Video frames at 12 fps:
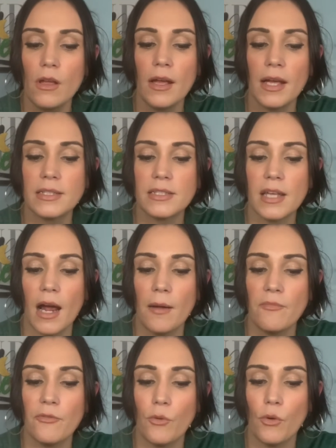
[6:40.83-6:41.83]
it's
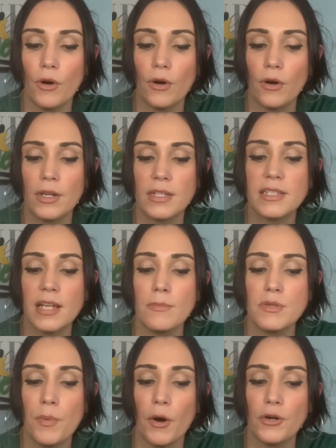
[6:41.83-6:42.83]
time
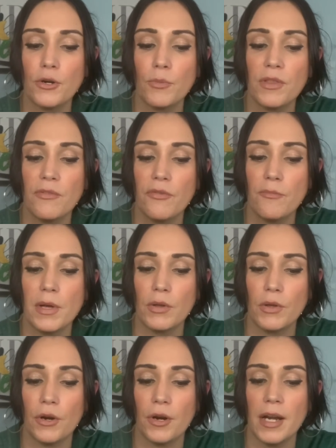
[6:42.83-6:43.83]
to partner with a
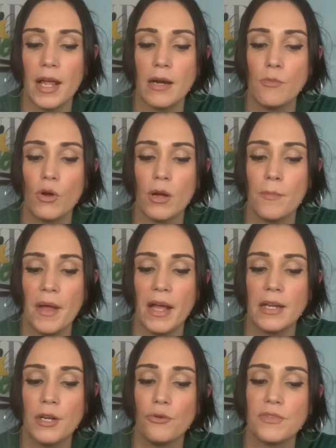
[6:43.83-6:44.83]
familiar, an animal
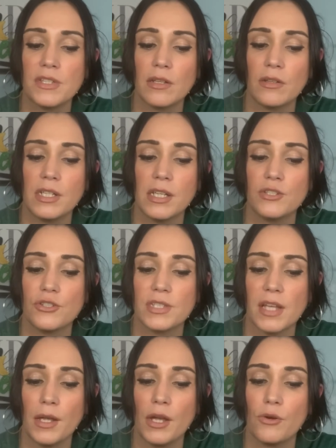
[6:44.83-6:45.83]
companion who facilitates your
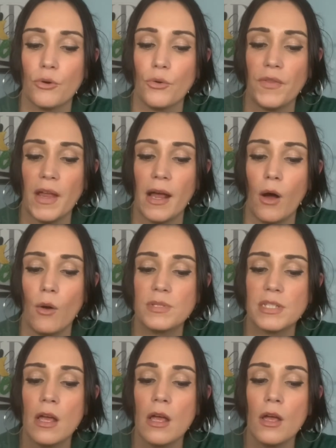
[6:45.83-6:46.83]
psychic growth and helps